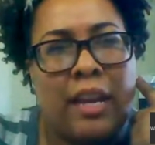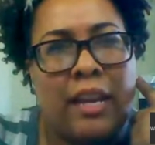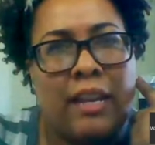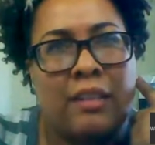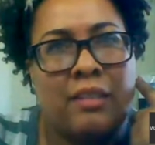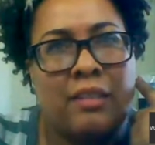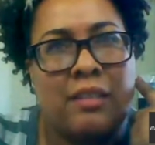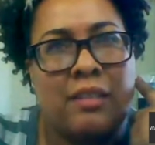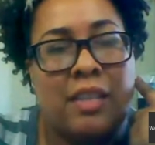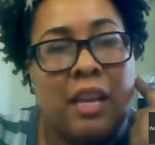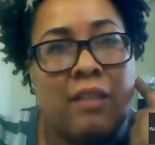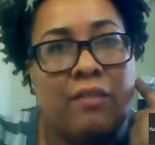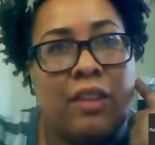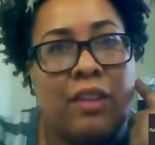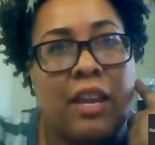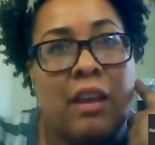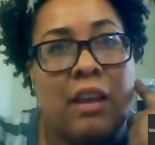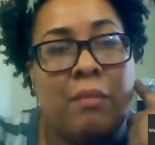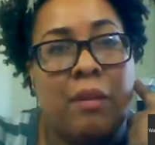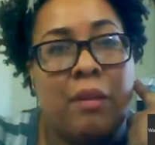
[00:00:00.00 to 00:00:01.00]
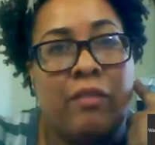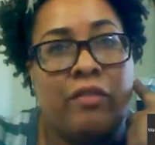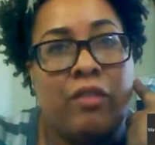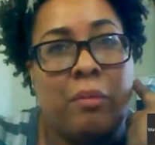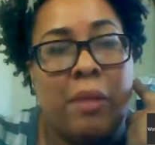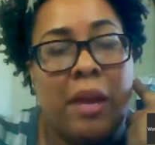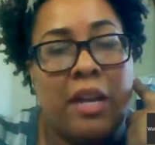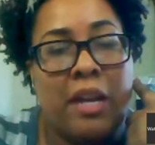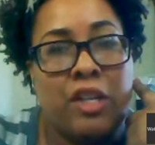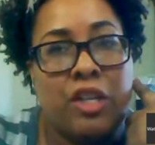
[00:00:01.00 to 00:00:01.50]
is giving him
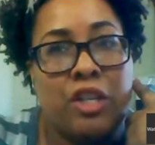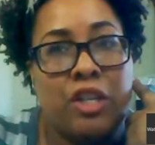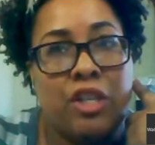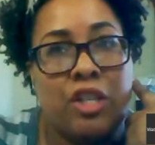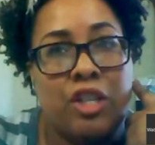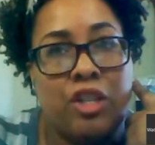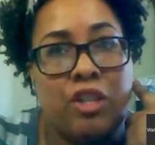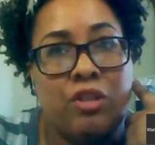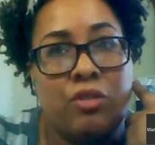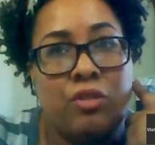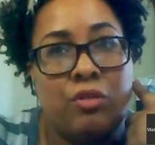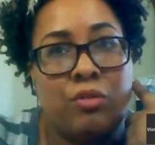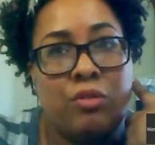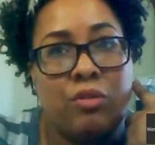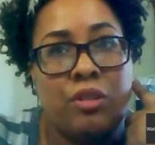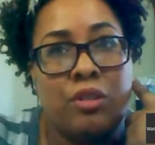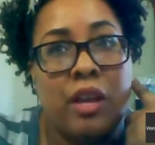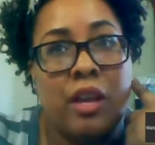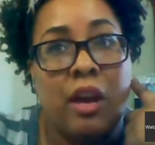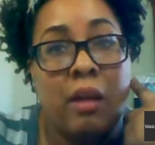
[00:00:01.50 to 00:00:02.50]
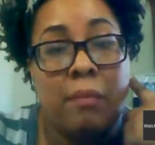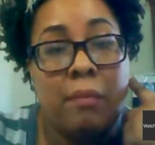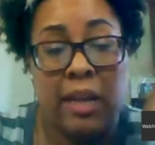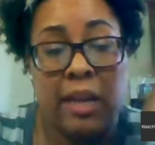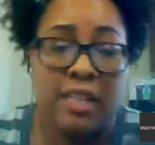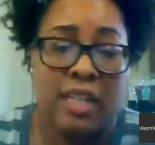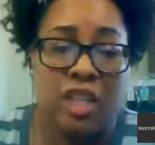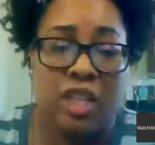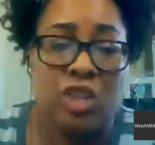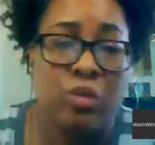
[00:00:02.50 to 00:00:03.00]
information to use
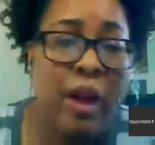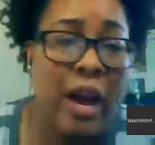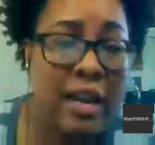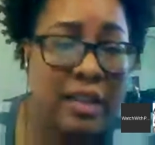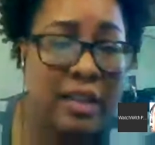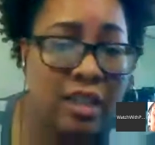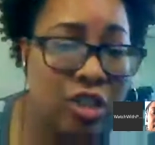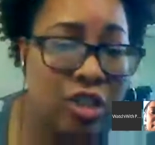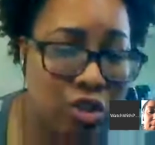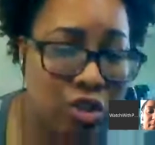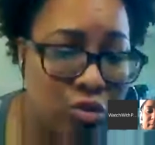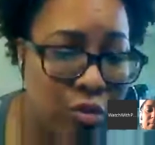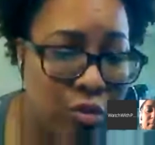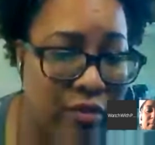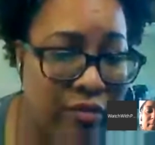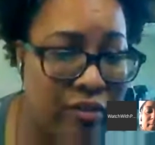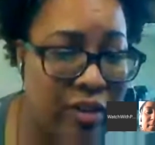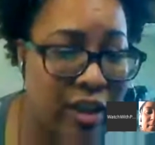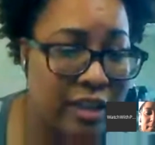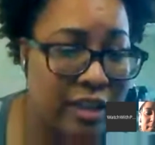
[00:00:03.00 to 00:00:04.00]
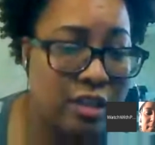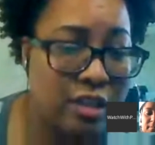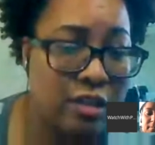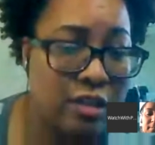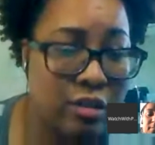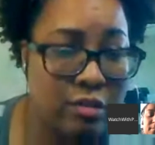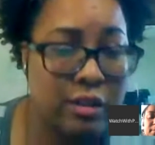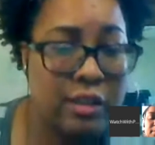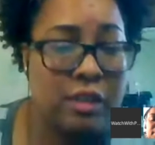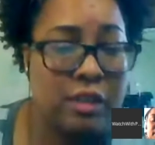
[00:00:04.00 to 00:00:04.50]
because he's trying to destroy Fitz.
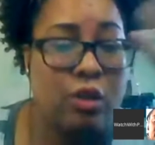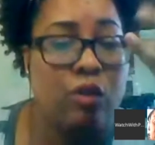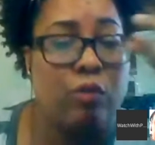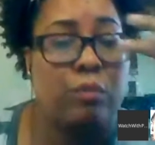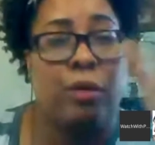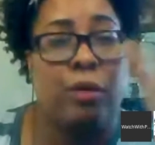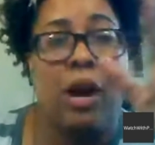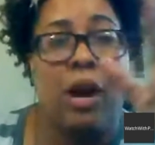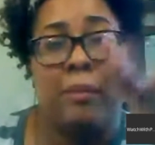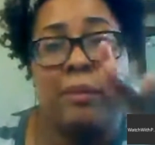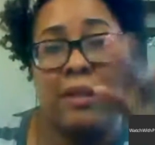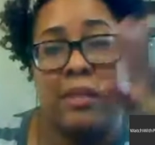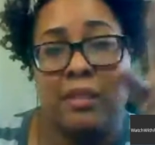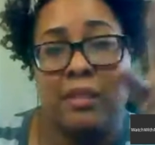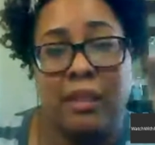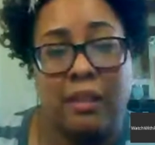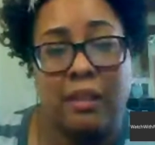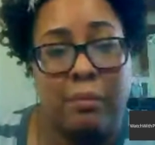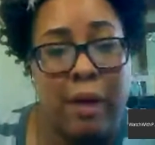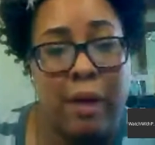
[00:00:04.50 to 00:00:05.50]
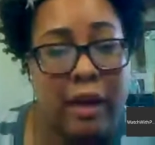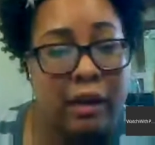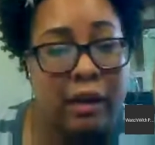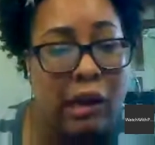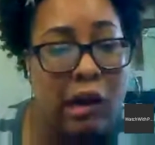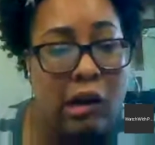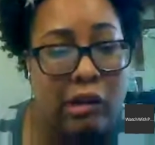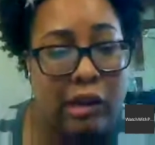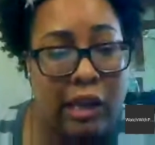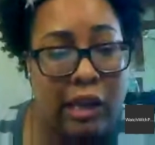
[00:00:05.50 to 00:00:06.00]
His whole promise in the
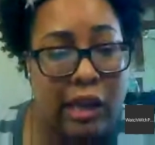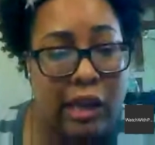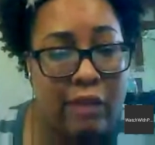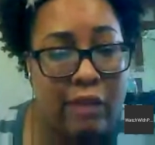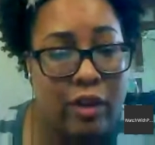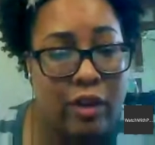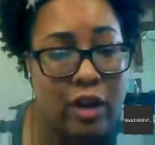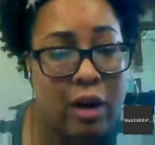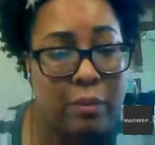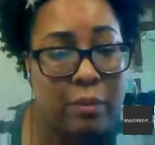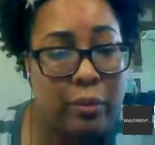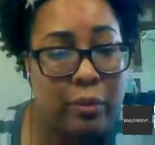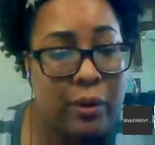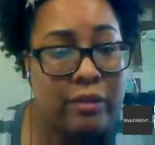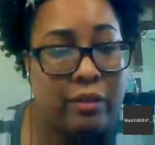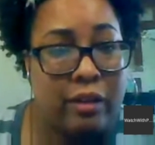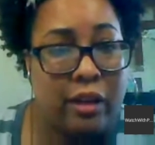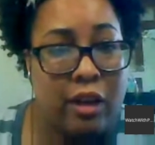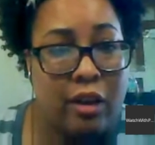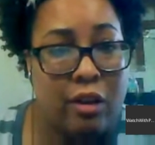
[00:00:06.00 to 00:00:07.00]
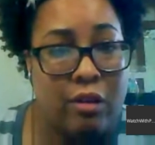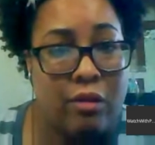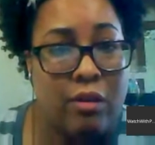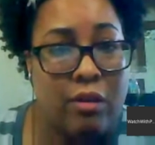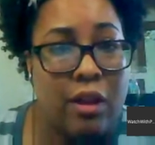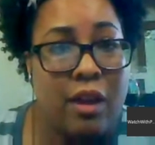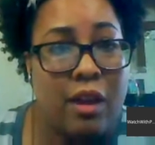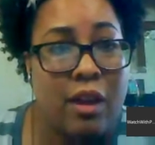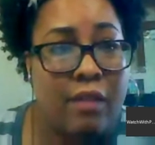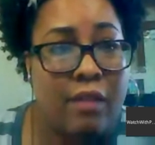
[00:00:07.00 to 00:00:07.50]
monologue he gave a couple weeks ago
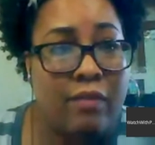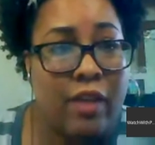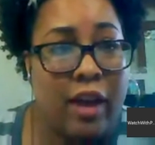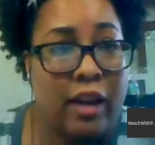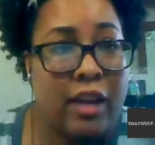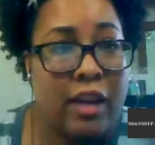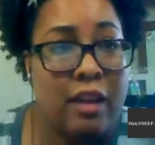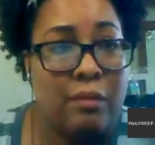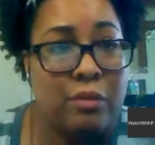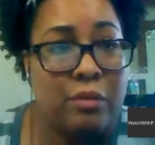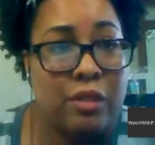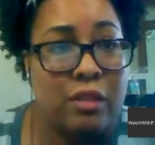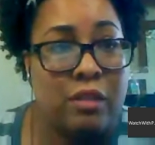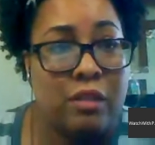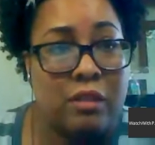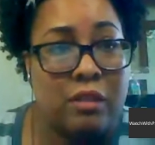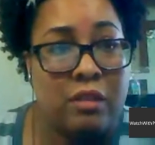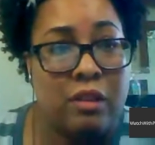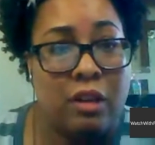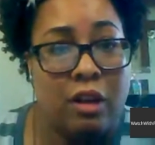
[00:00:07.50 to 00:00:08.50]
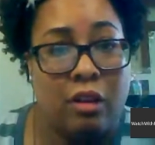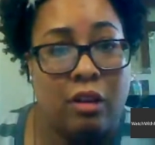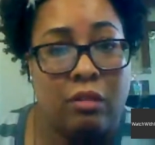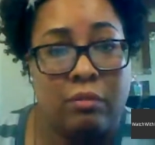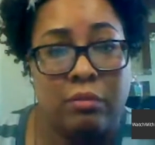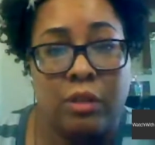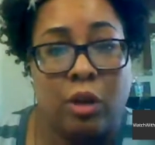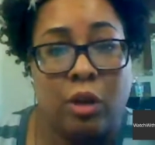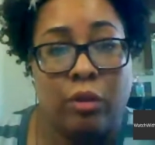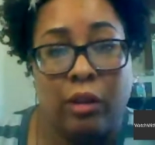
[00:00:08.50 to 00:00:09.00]
that he was,
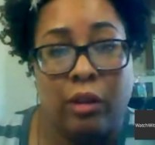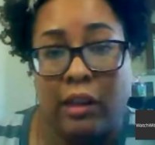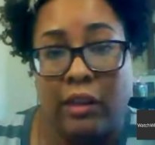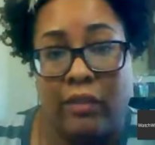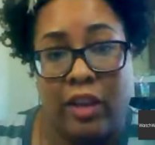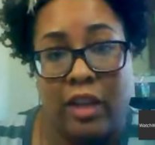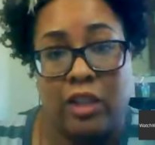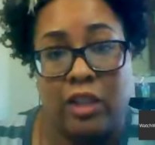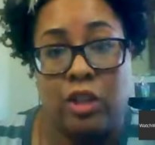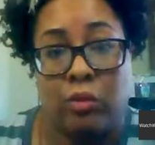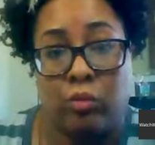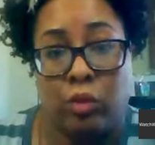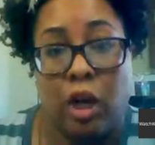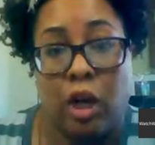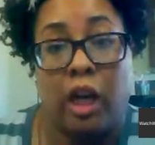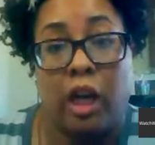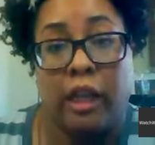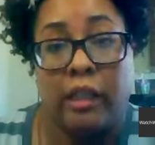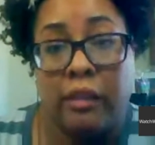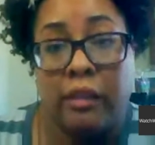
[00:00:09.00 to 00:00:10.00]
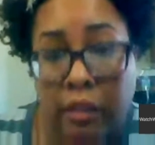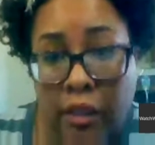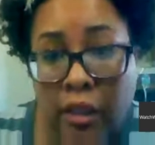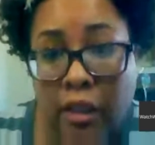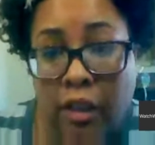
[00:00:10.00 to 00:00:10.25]
told Olivia to run